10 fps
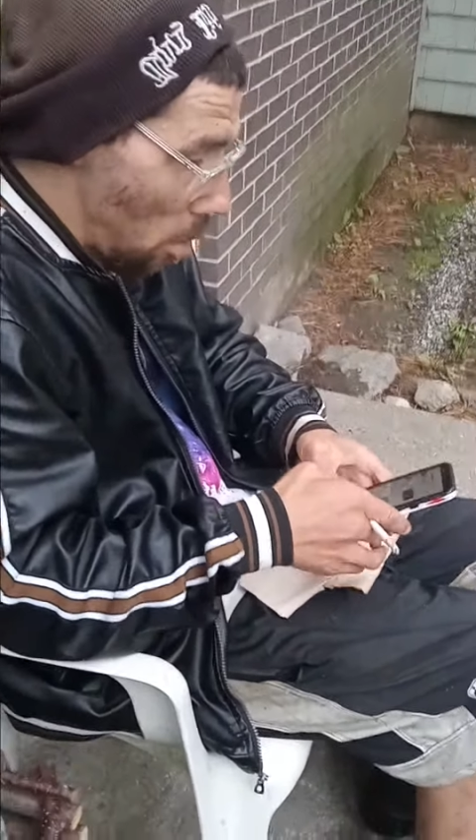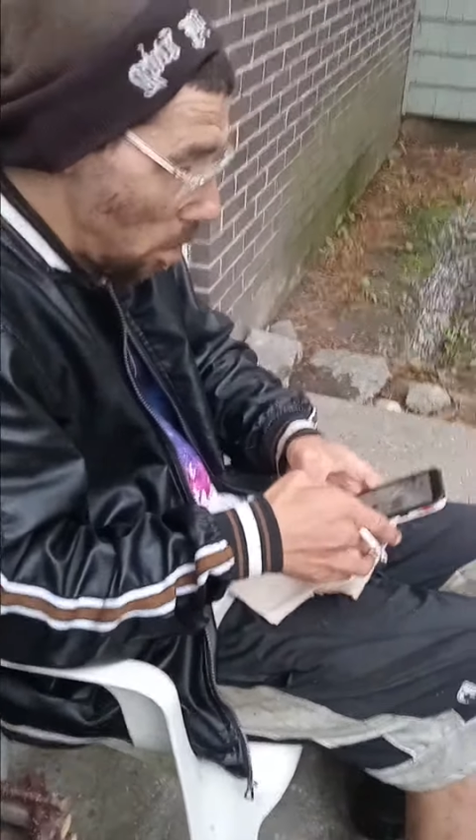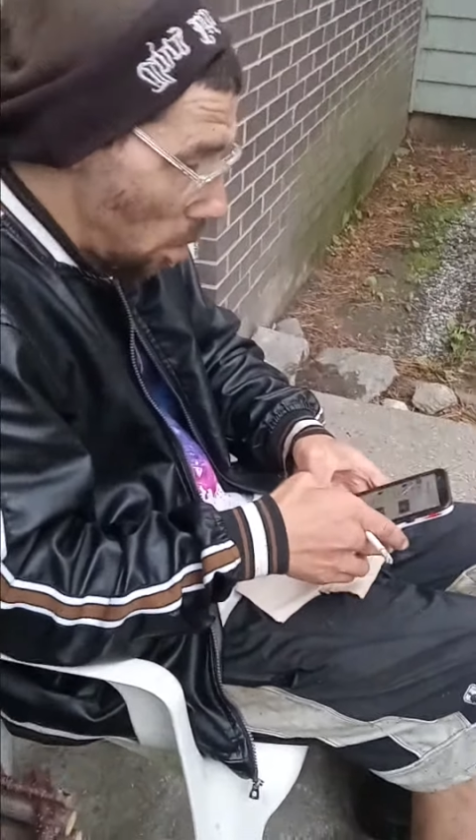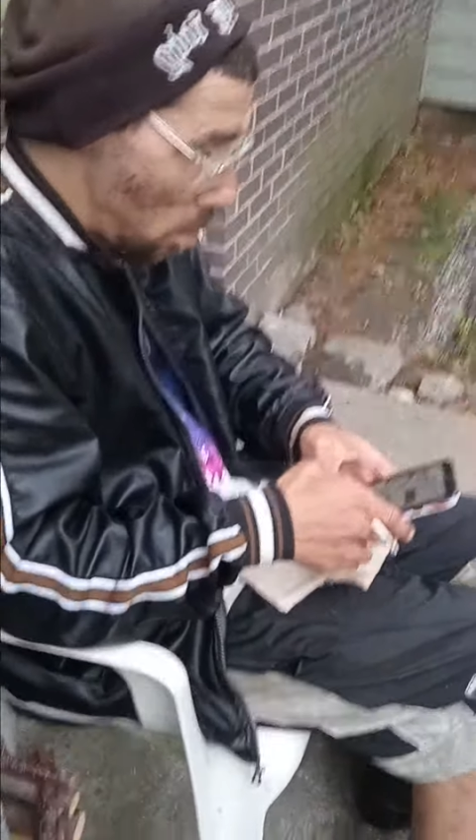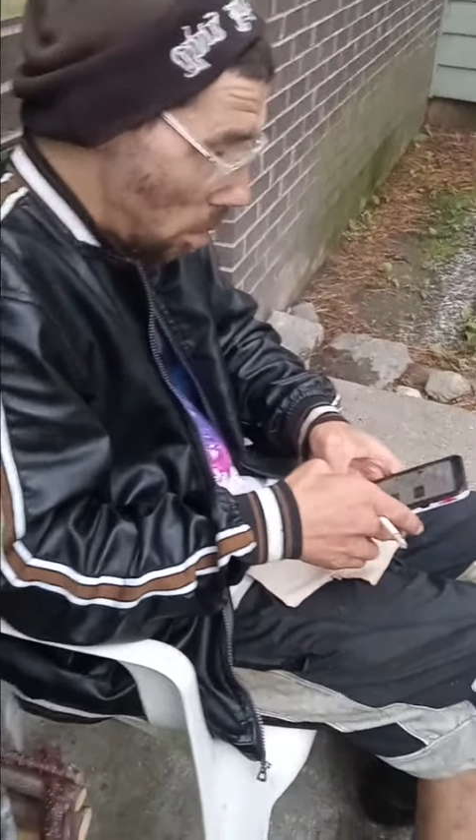
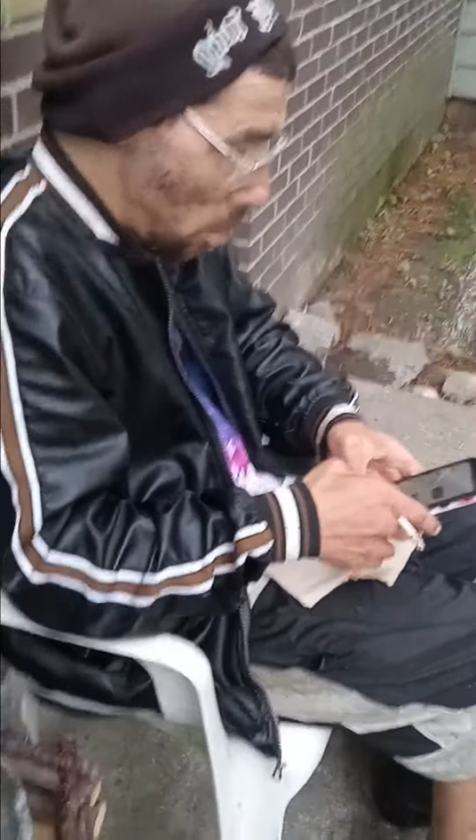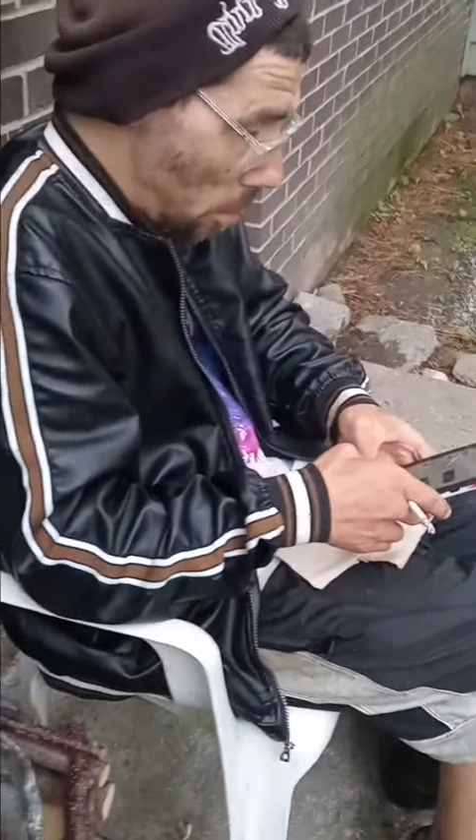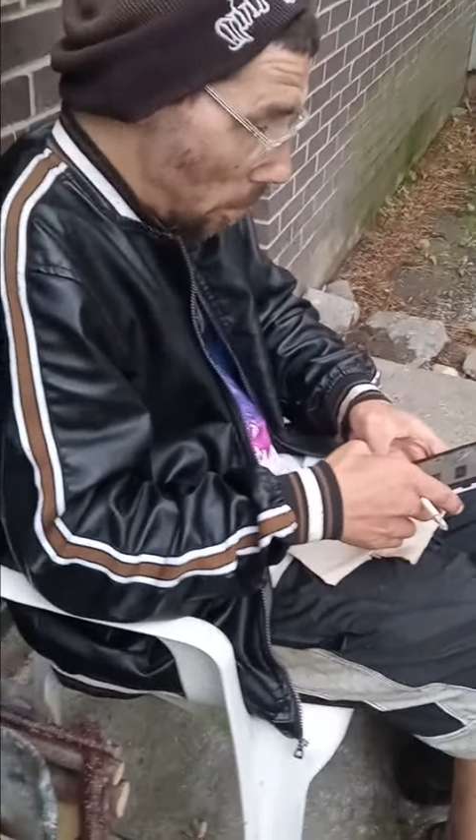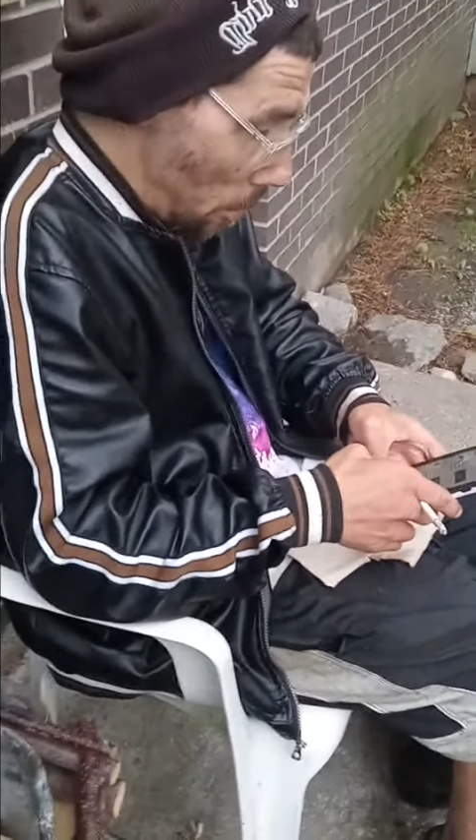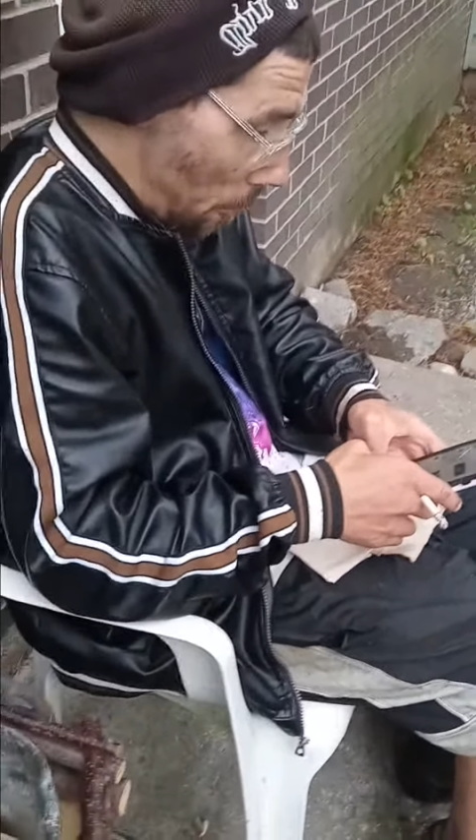what'd she say?
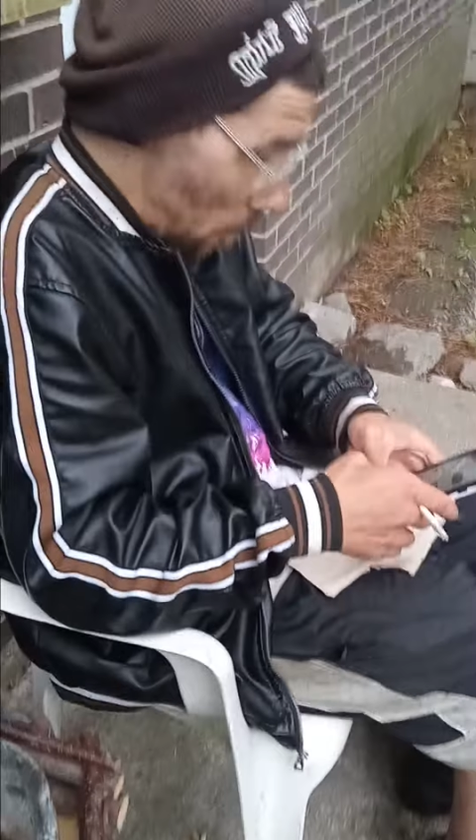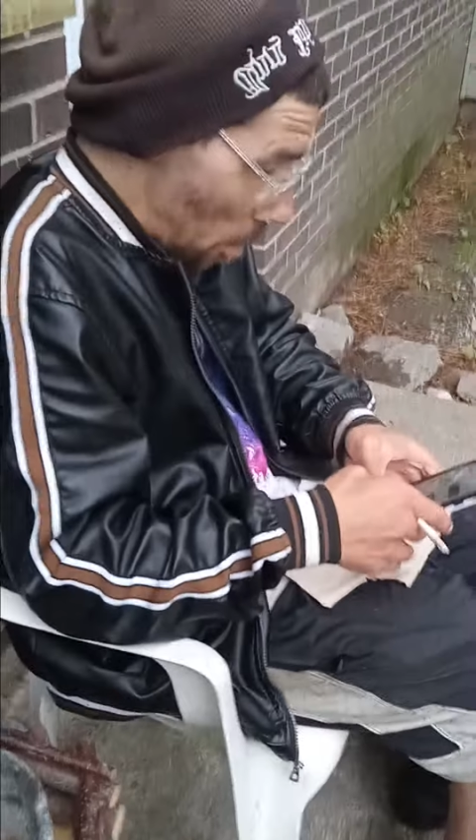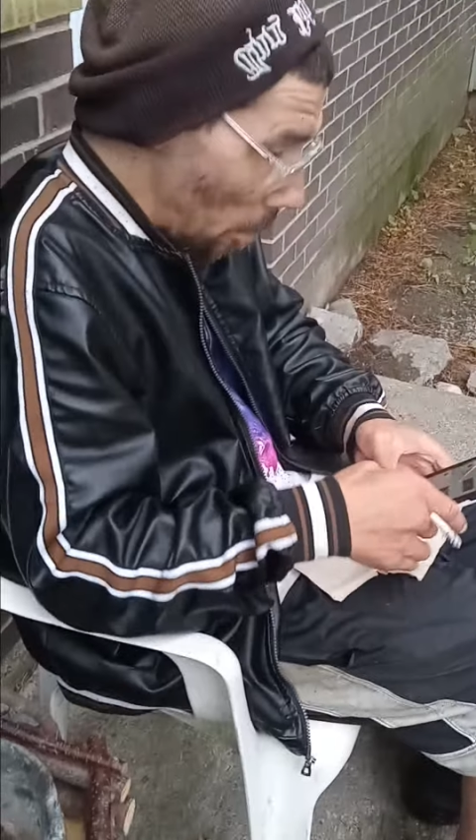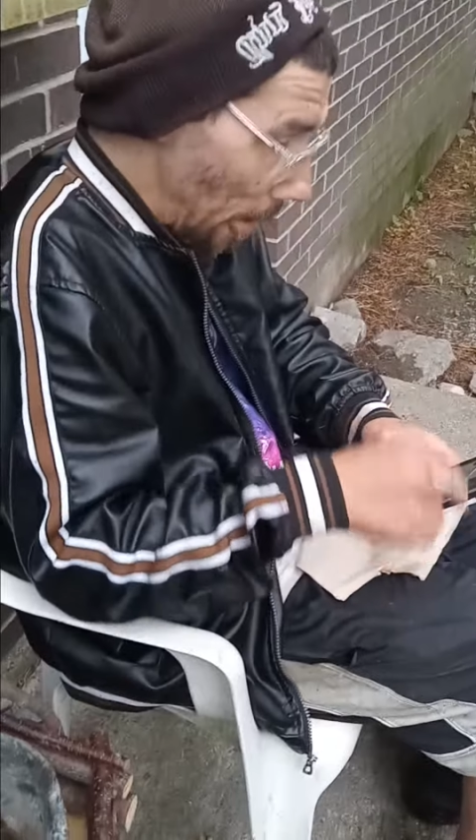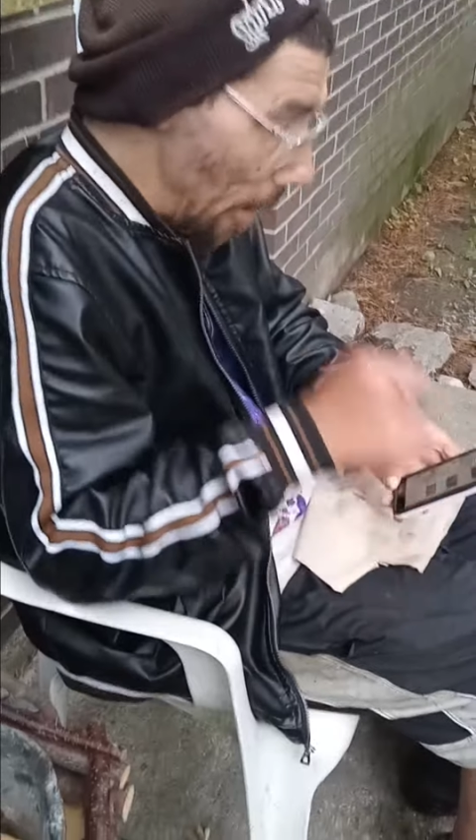She's
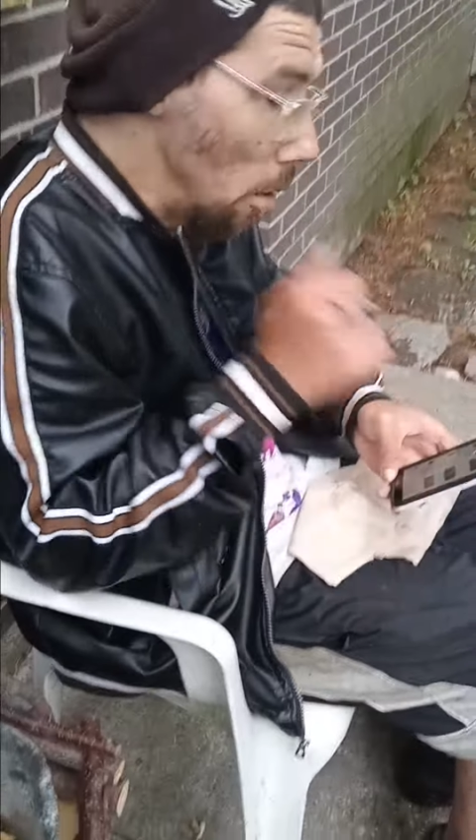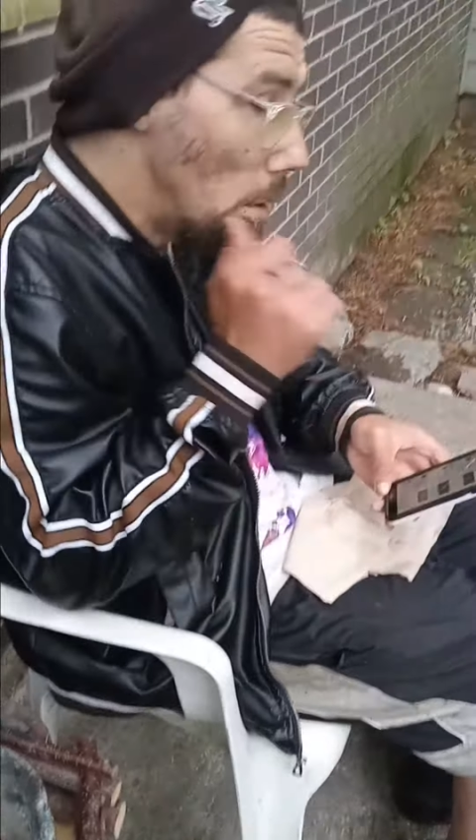okay.